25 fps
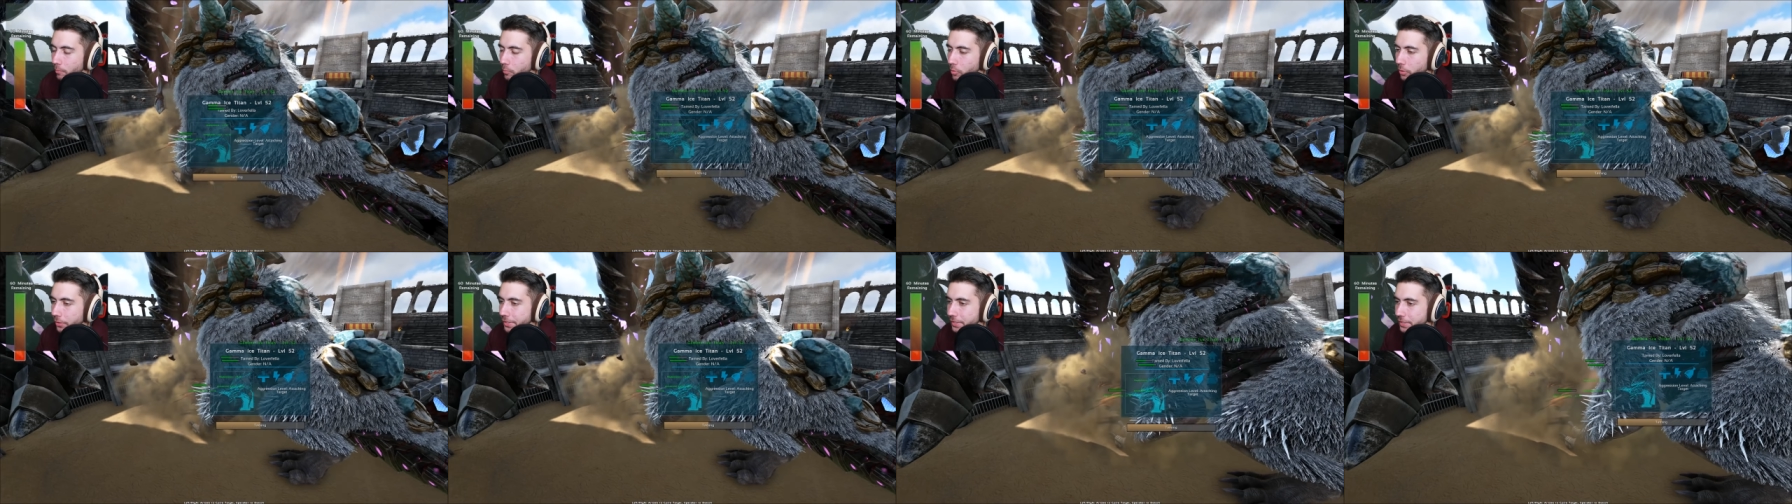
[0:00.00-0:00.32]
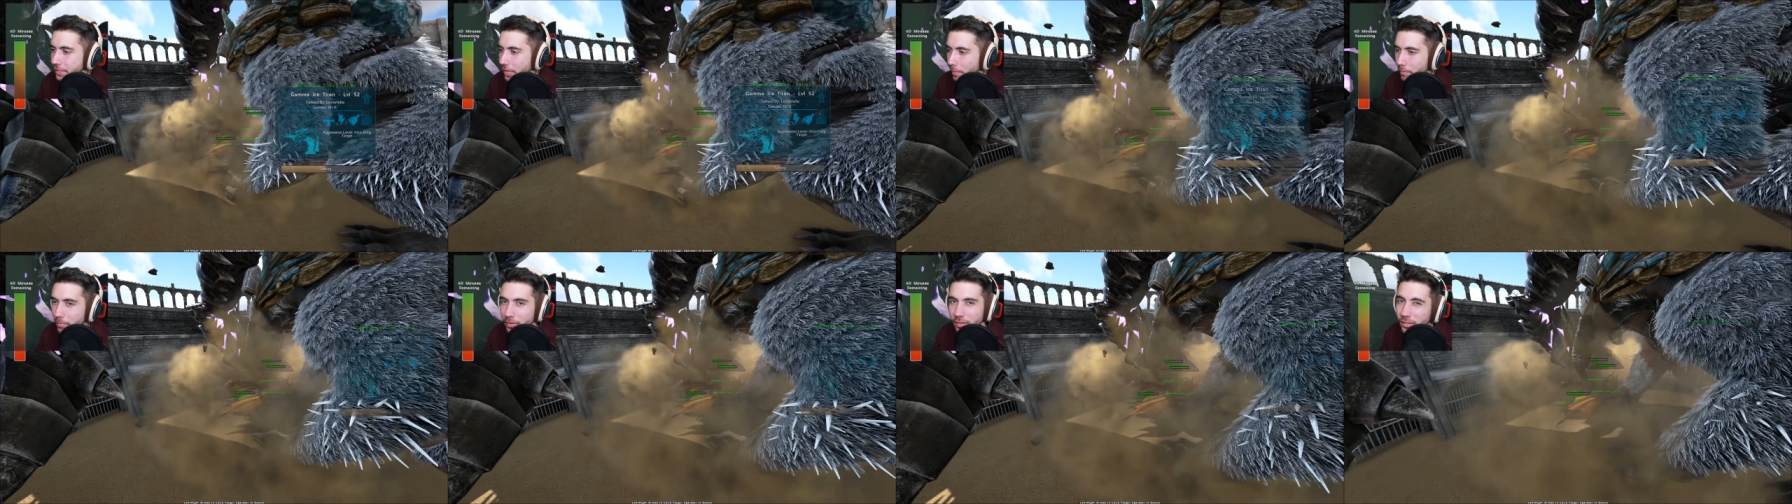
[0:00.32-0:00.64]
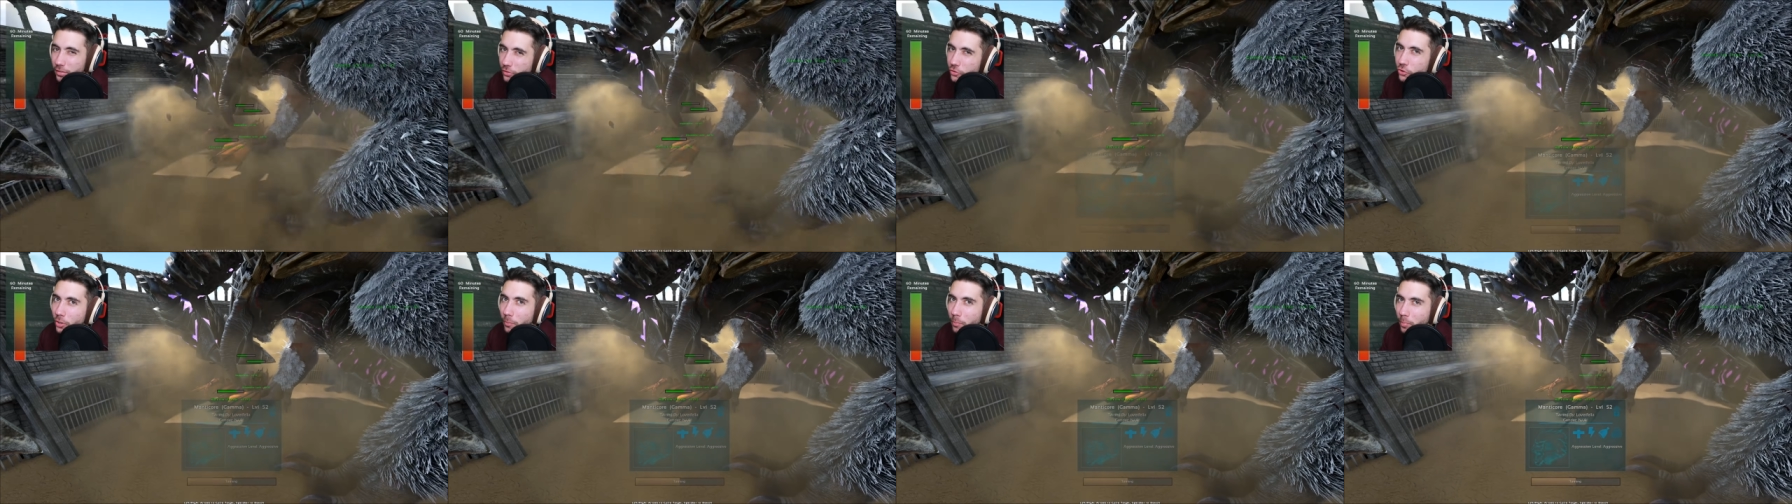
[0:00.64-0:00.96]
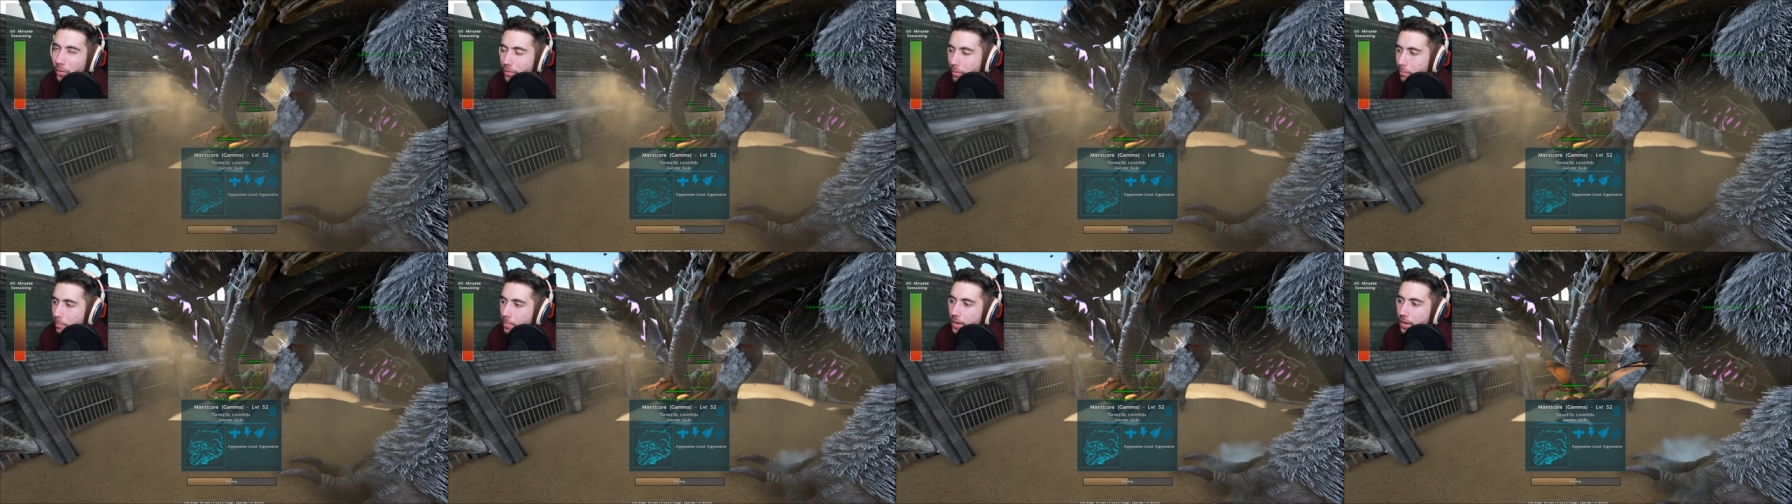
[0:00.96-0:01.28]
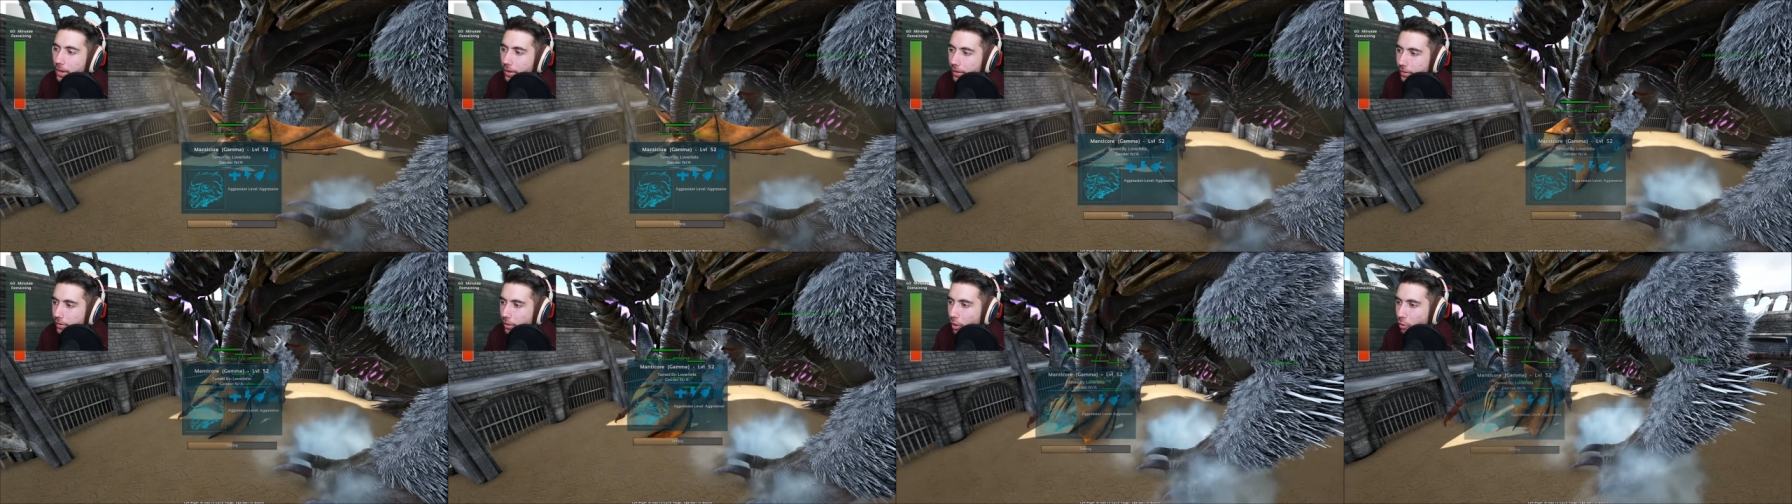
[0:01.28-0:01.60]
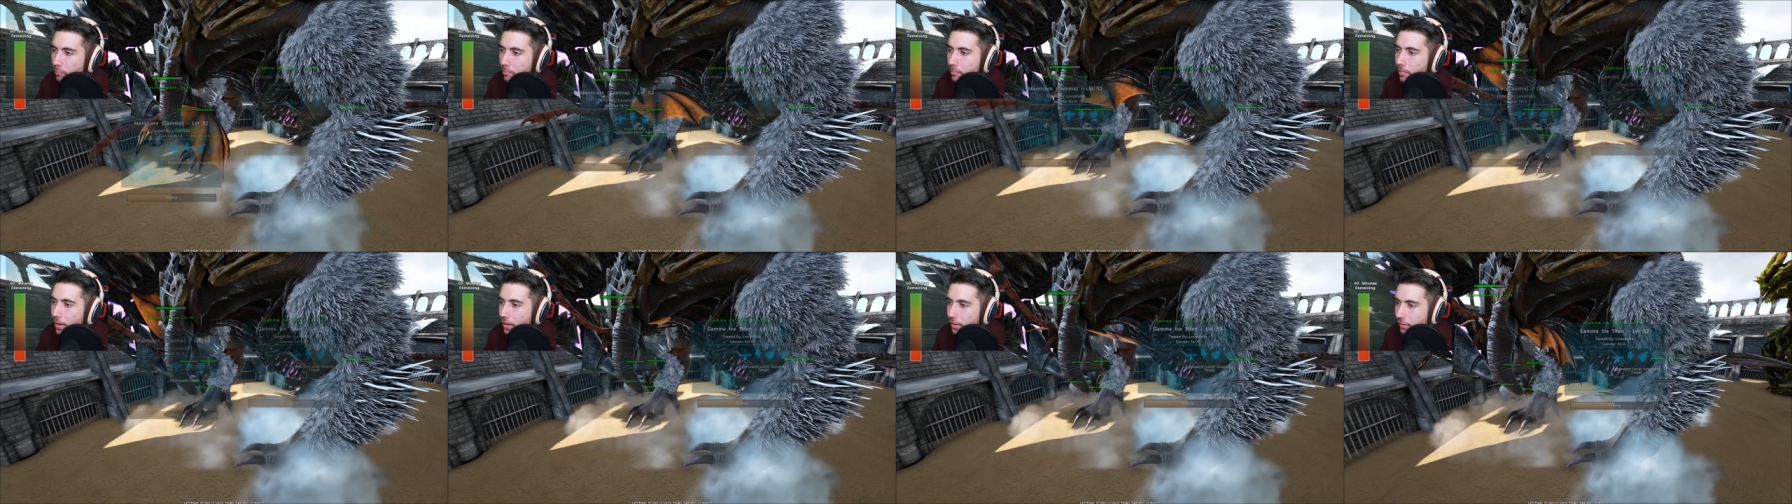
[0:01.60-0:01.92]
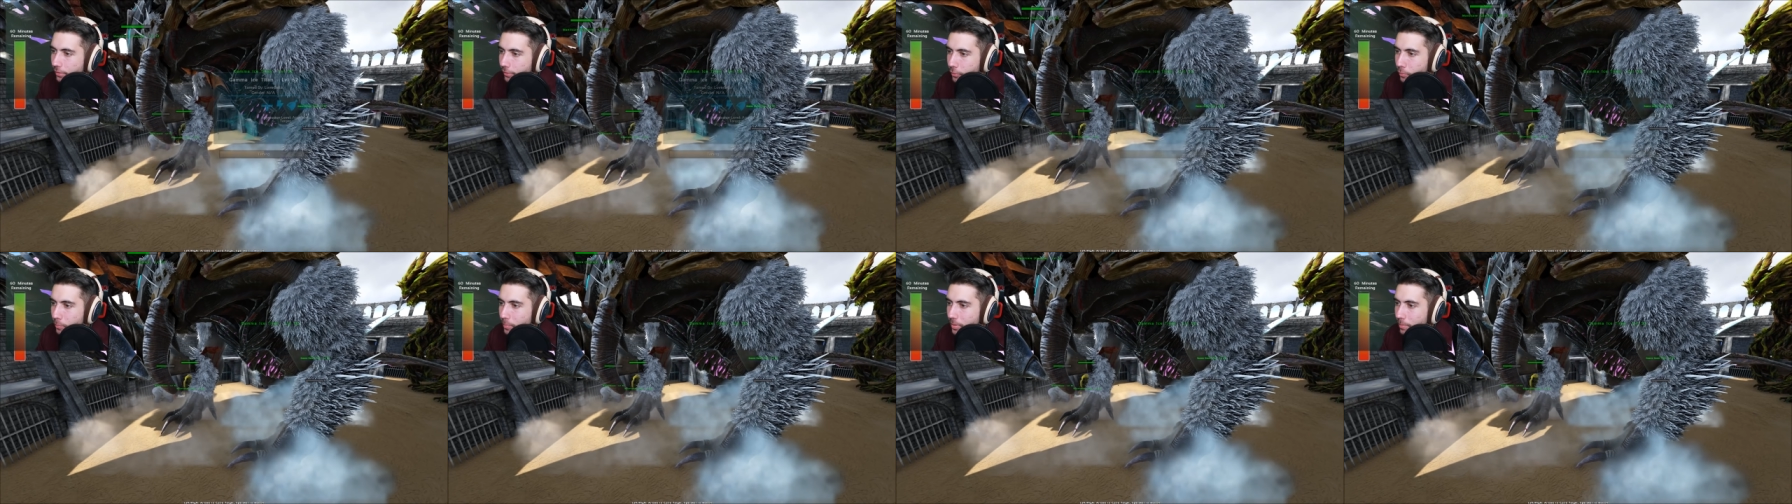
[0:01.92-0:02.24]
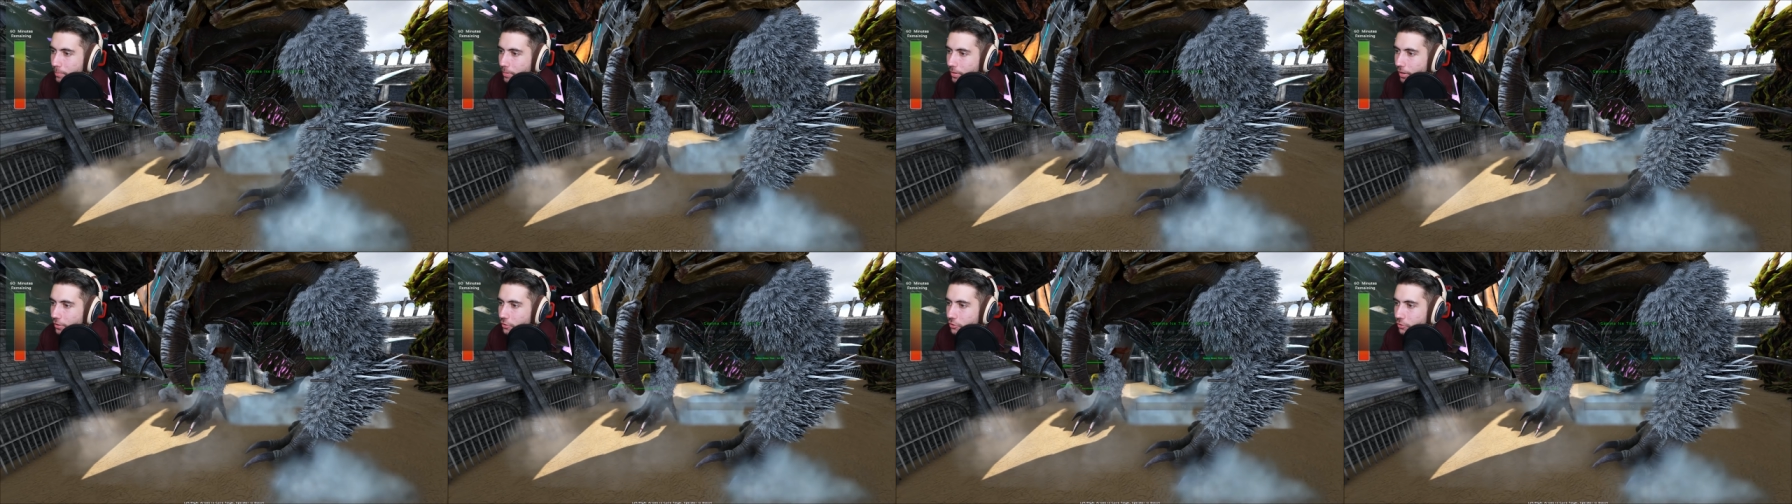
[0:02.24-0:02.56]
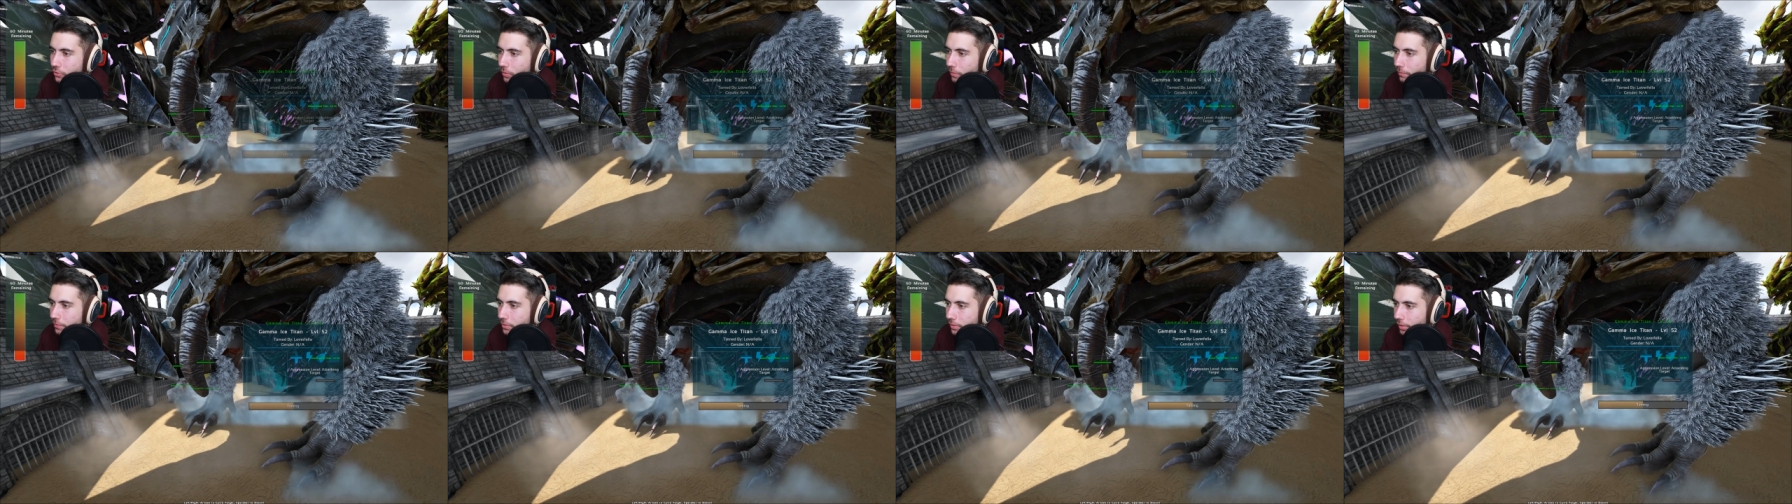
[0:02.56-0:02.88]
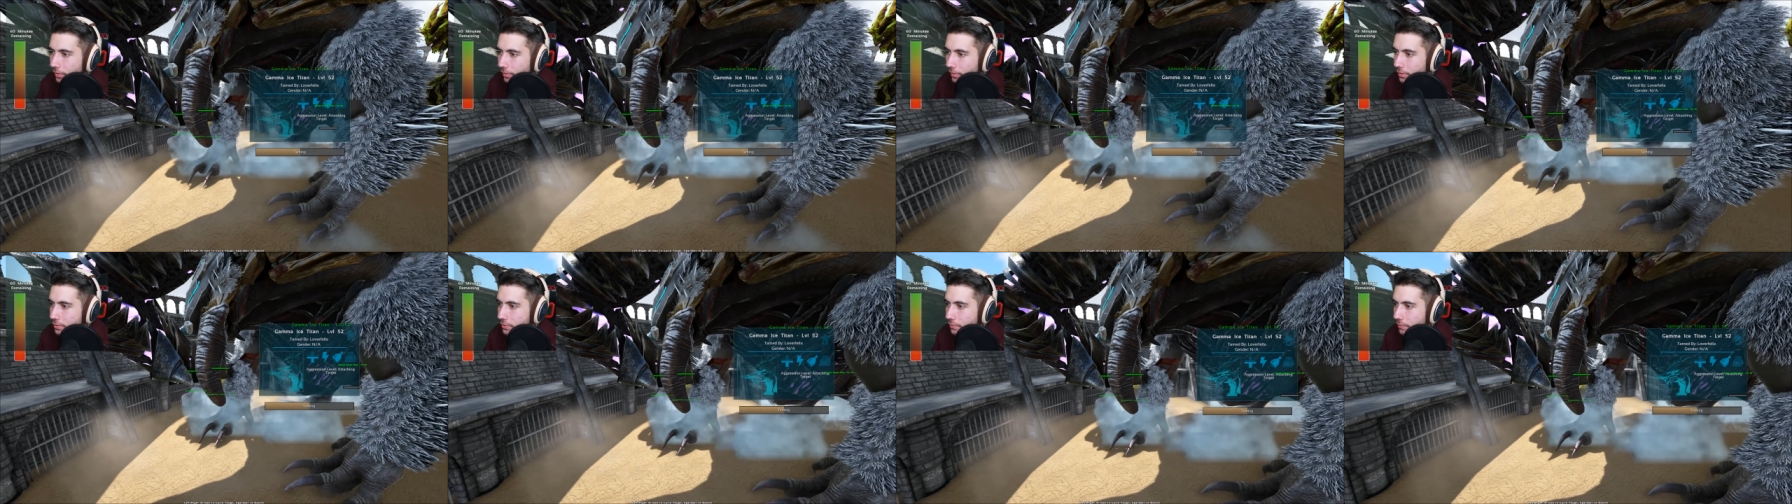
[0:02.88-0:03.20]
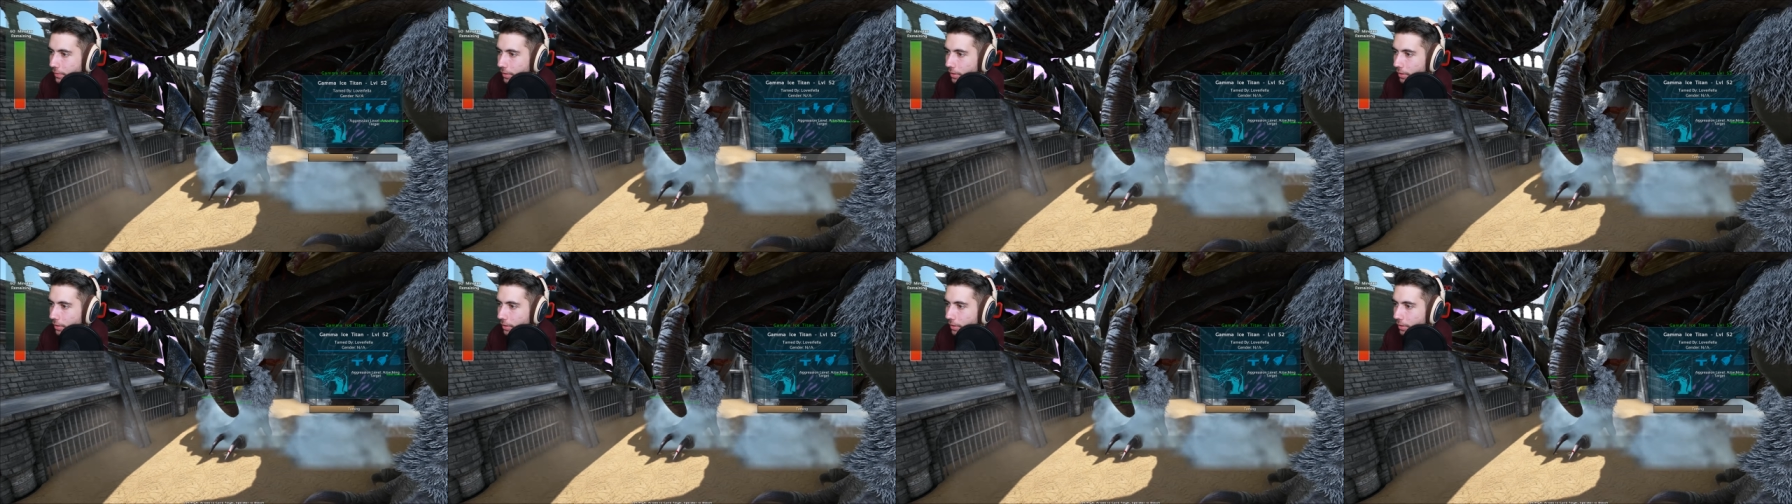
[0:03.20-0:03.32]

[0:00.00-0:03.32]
I'm really tempted to jump on the back and help him out a little bit, but I just don't feel like that's